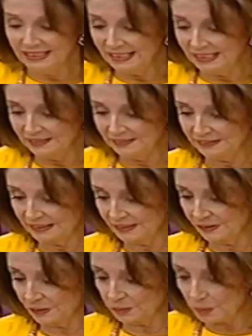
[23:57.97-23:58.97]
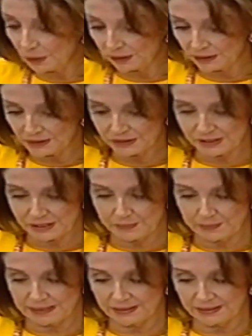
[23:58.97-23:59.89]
of your partnership